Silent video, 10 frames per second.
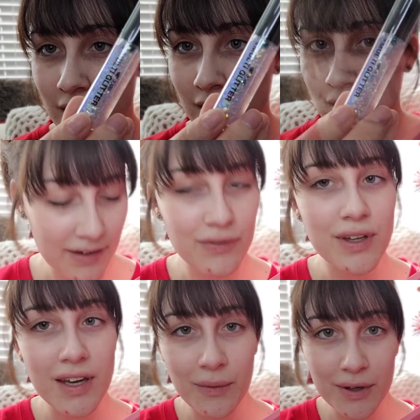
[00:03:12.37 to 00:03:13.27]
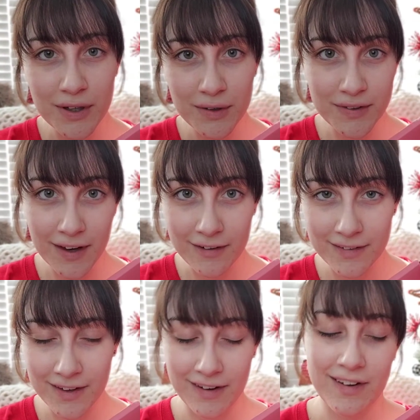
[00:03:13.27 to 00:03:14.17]
I definitely can't wait to use that on
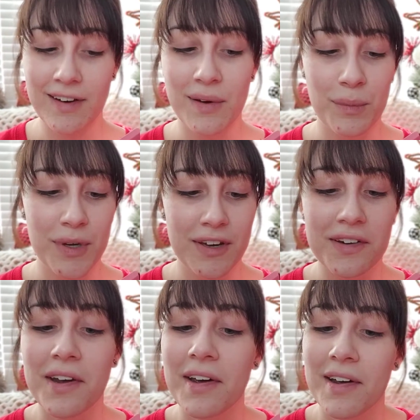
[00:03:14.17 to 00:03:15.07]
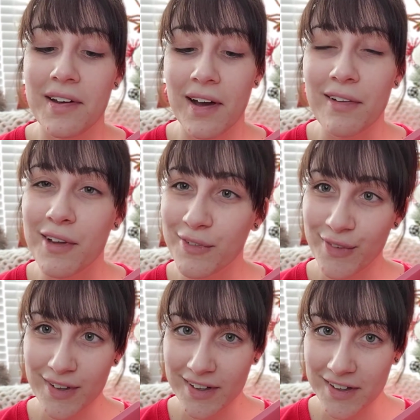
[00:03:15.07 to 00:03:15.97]
the eye. I mean, I love
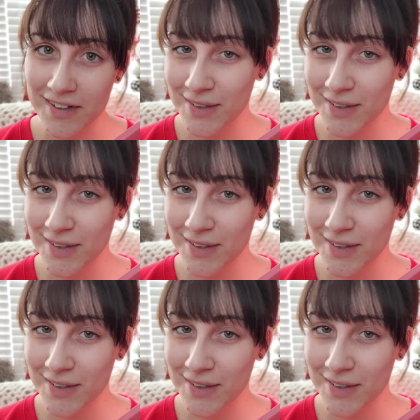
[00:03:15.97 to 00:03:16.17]
glitter.